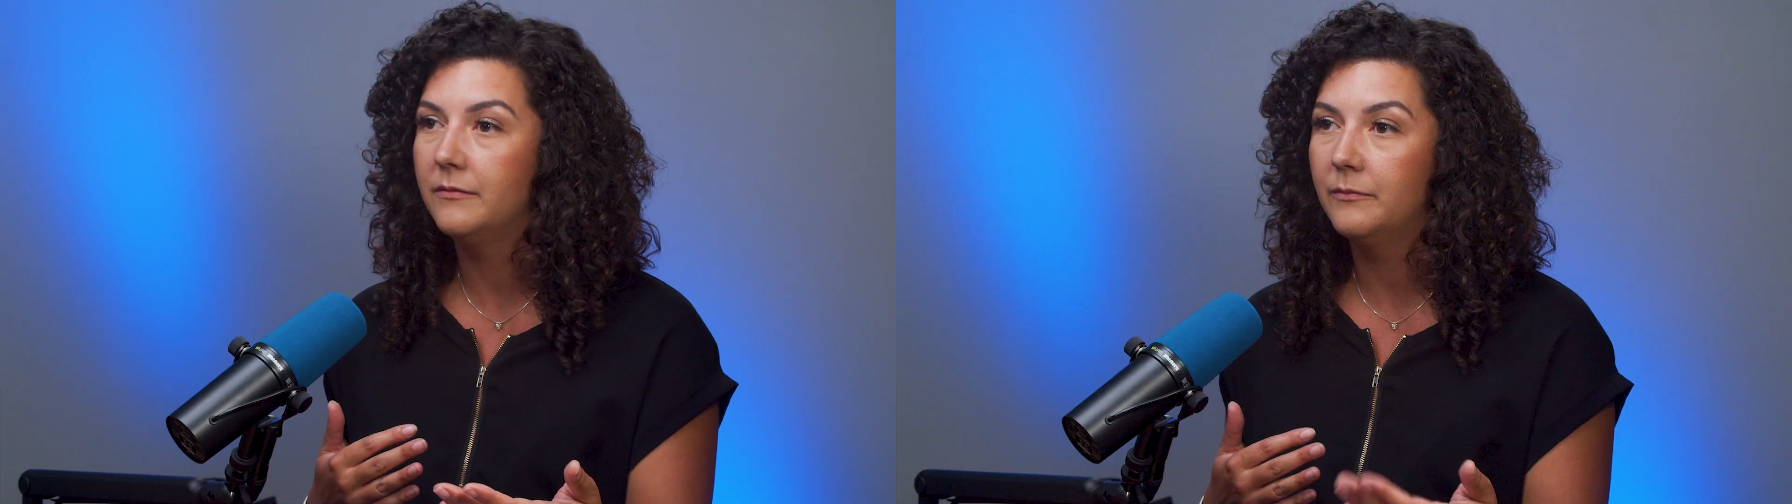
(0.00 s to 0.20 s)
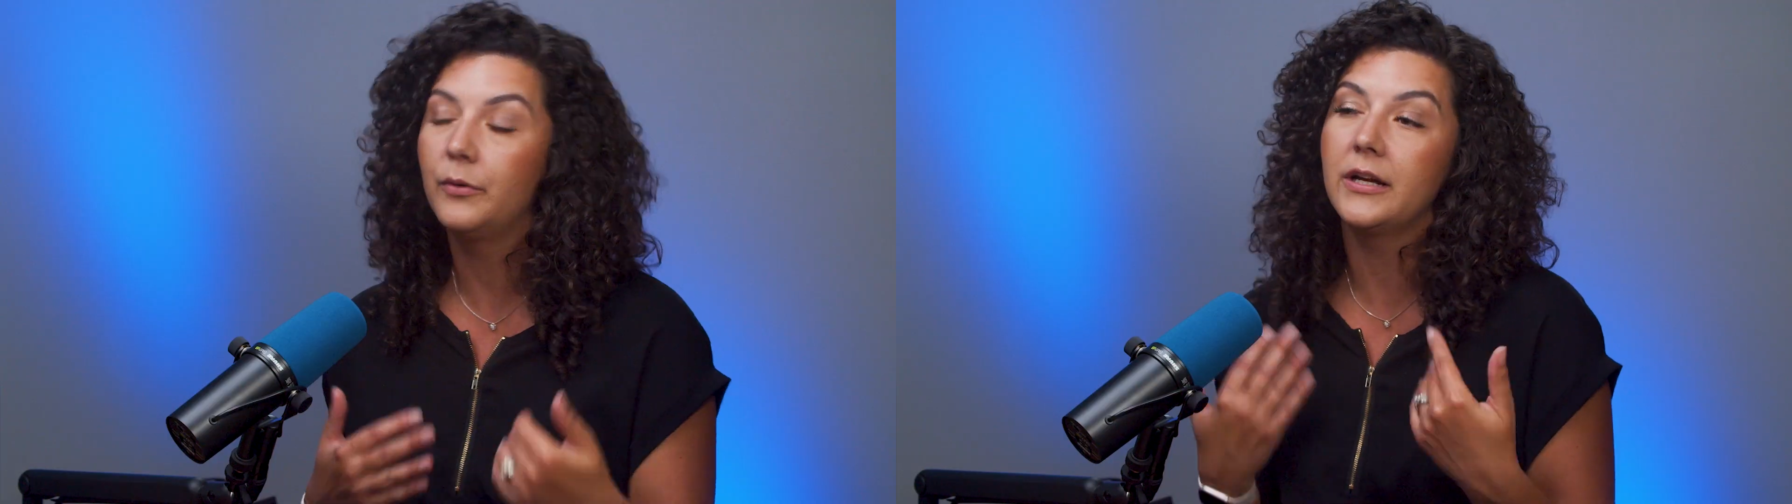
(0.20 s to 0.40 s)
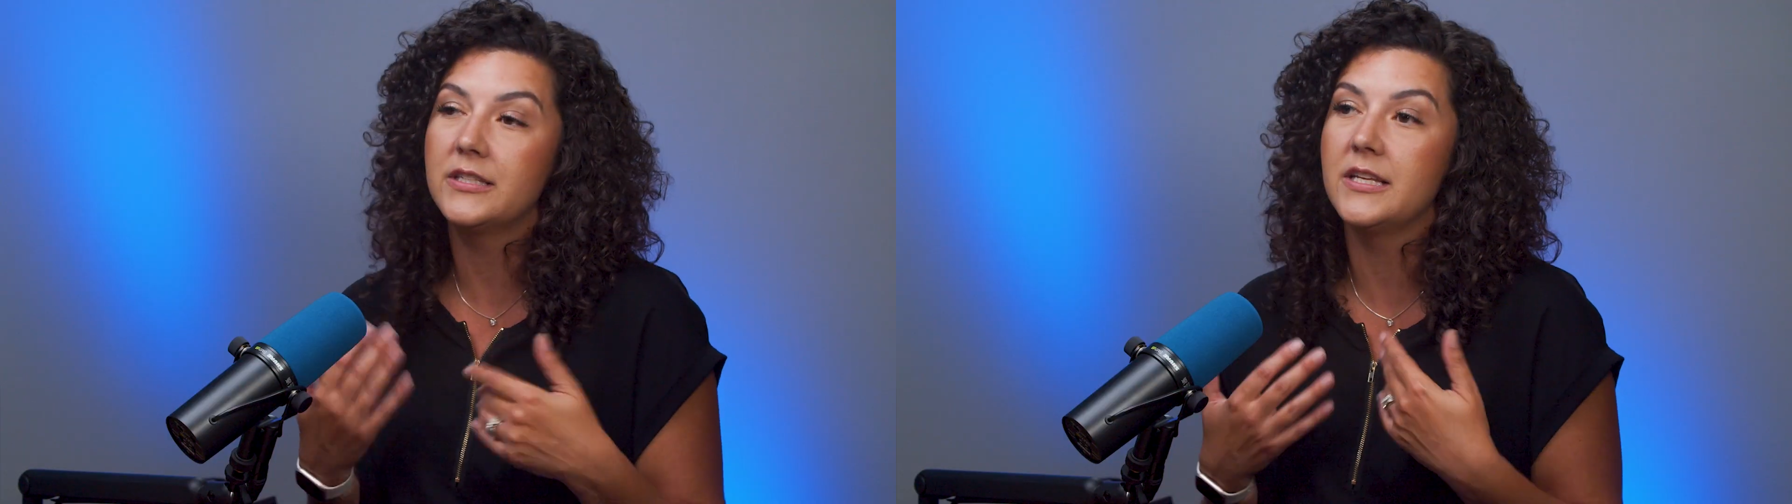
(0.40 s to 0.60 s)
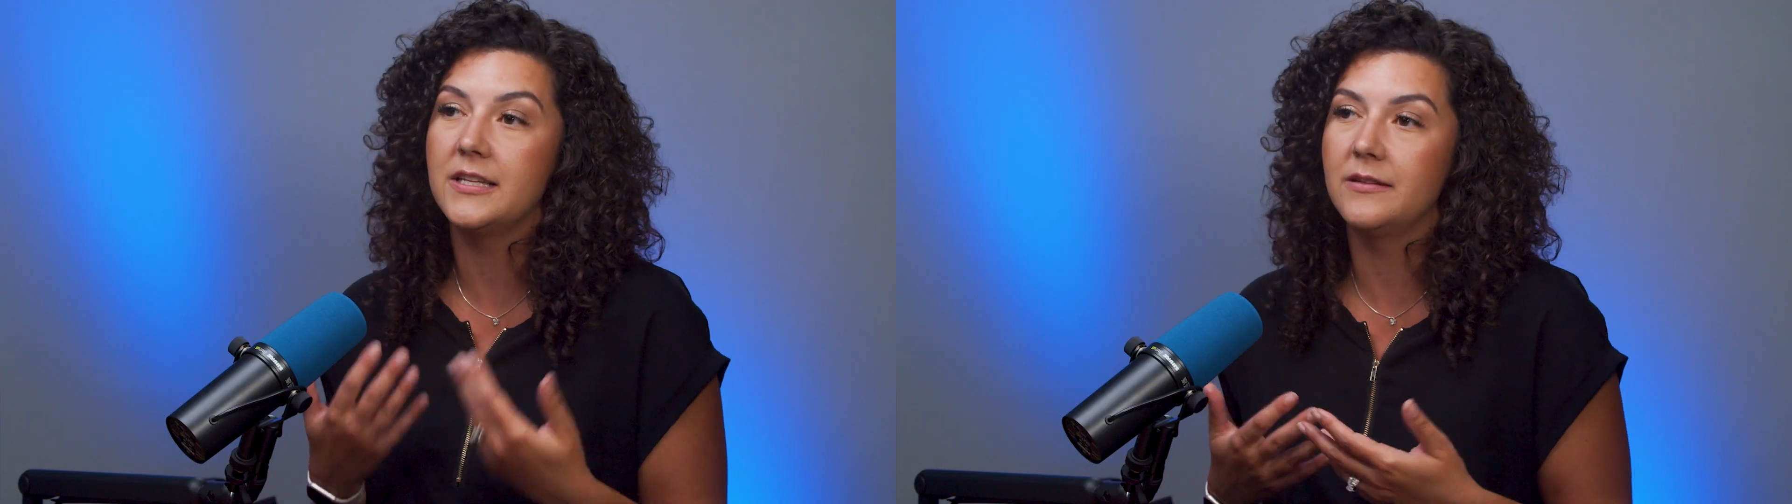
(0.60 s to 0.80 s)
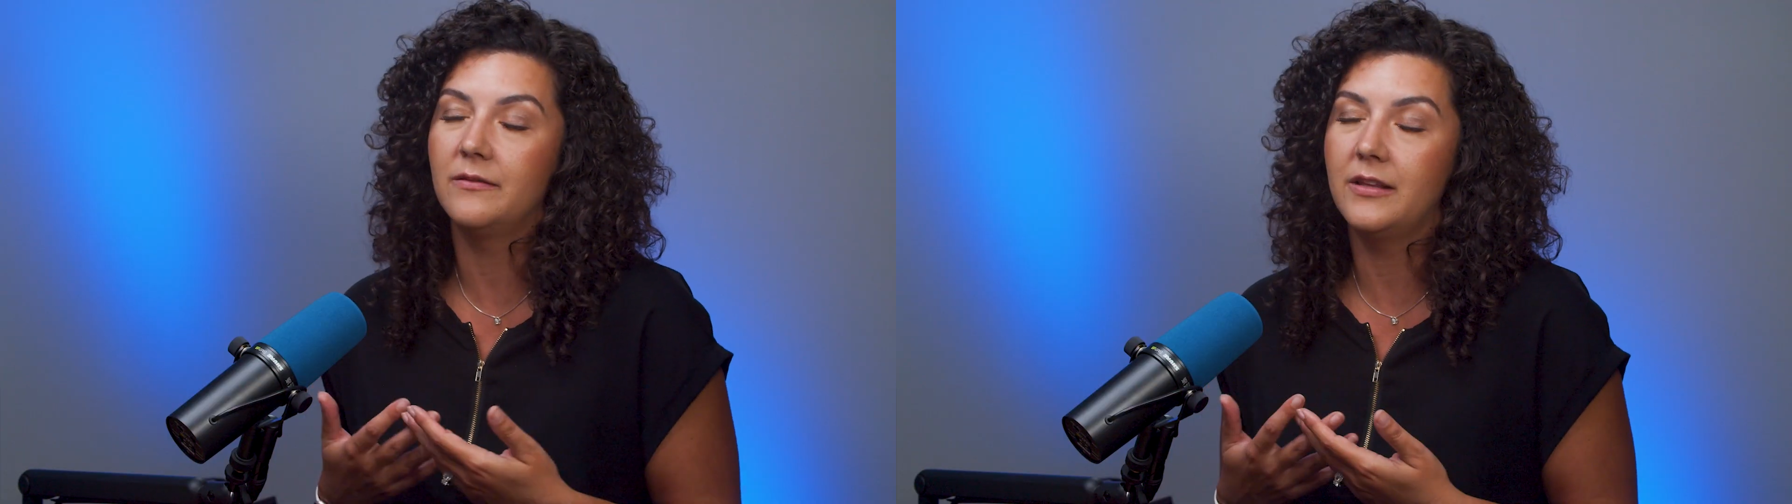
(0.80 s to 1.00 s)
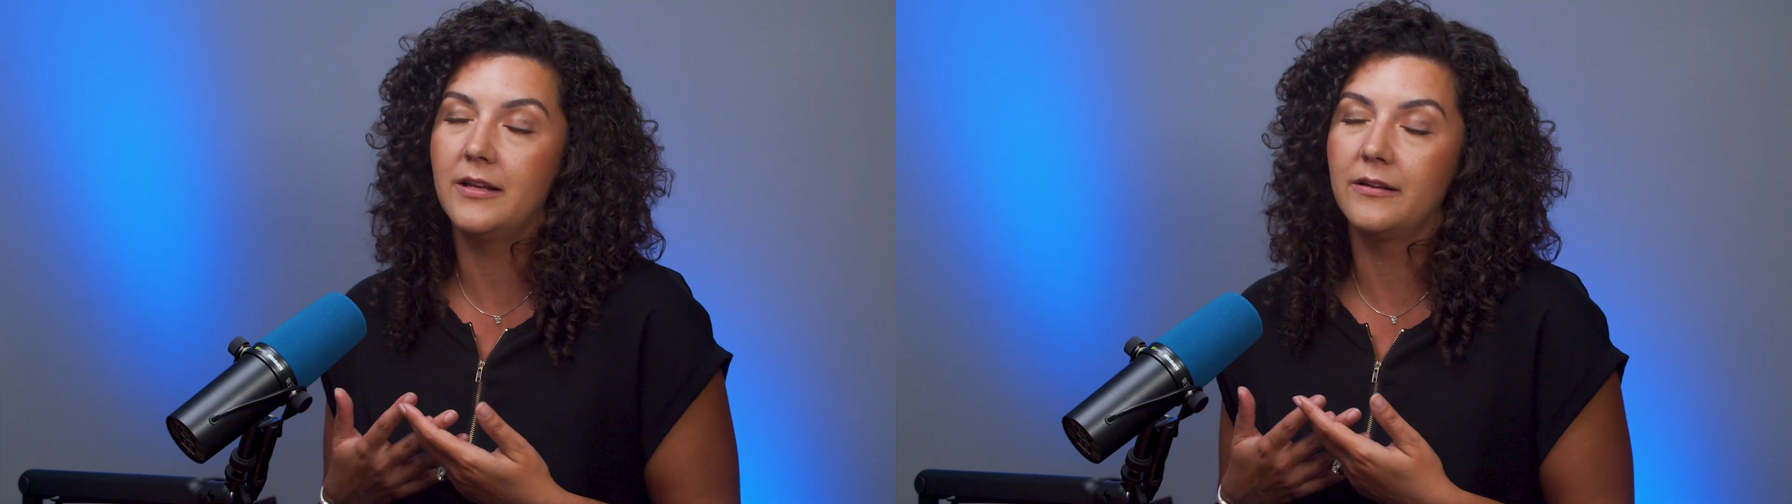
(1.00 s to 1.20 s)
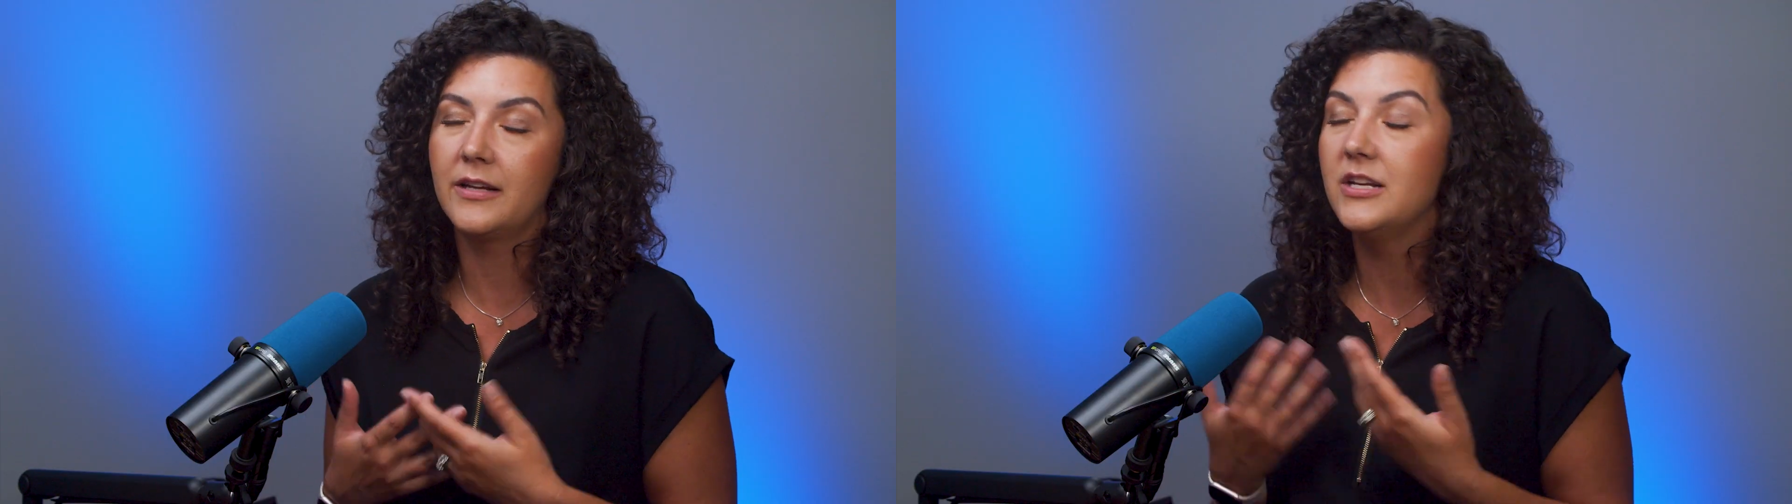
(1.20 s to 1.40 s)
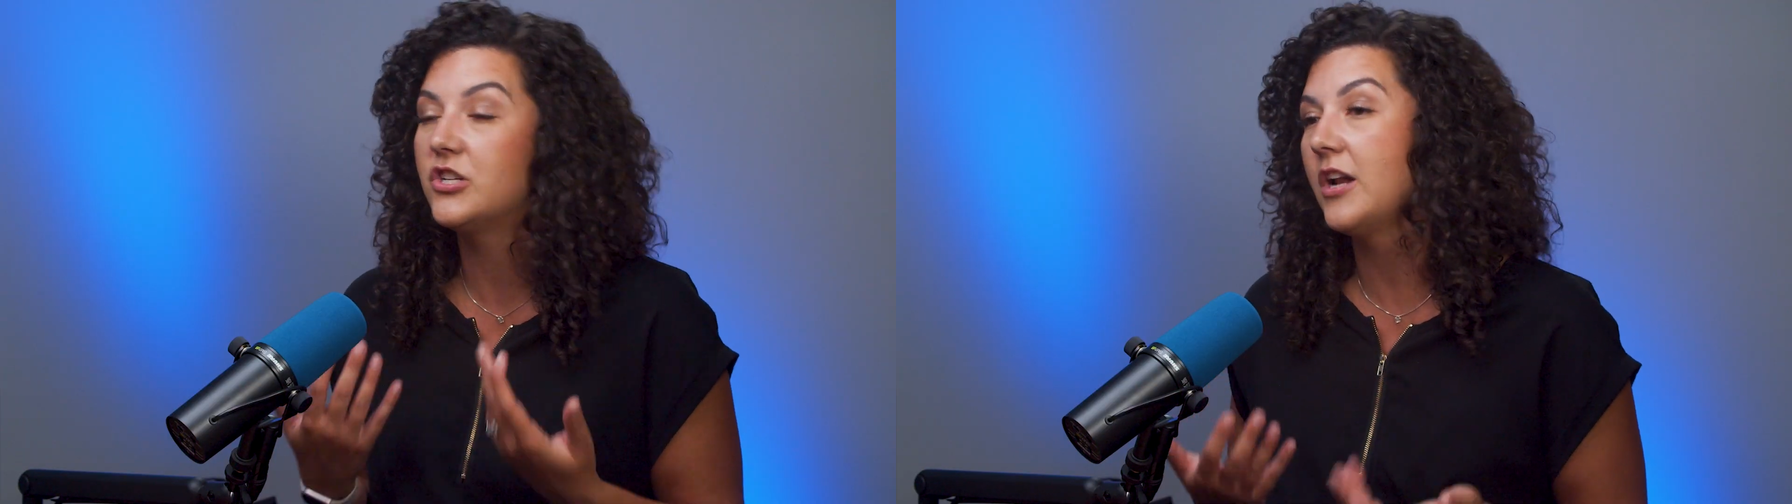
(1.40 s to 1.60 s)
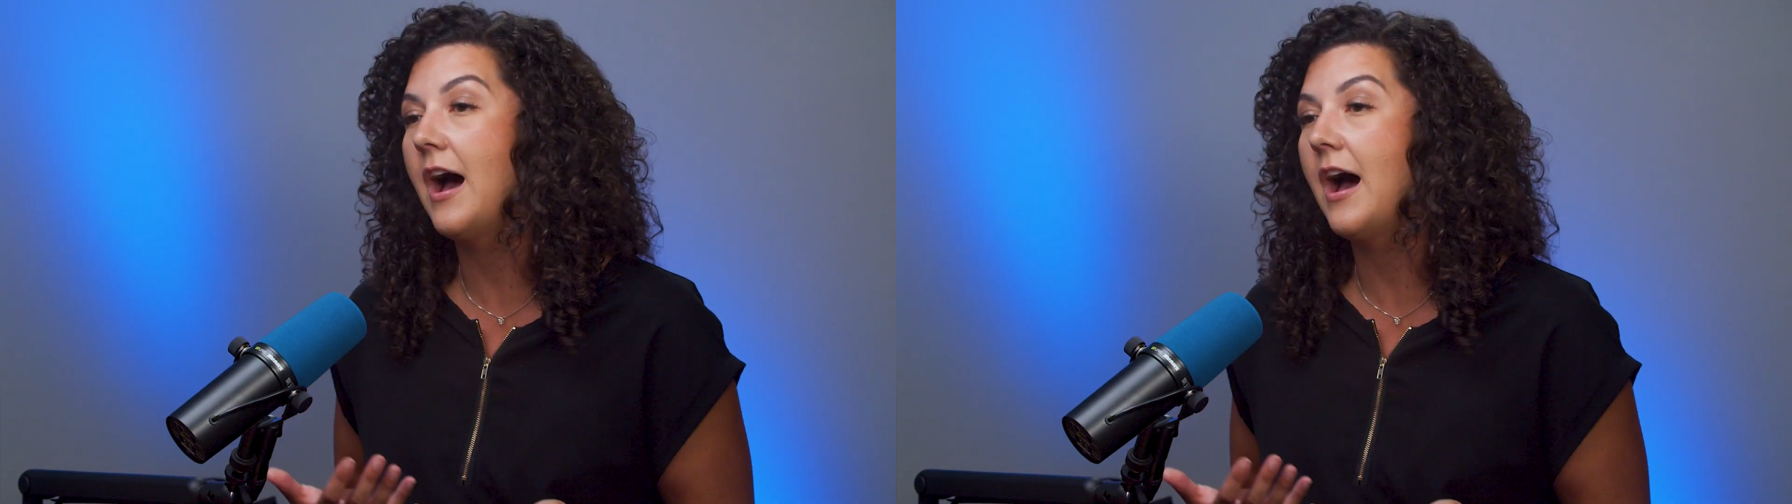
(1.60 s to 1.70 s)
bring it to the condition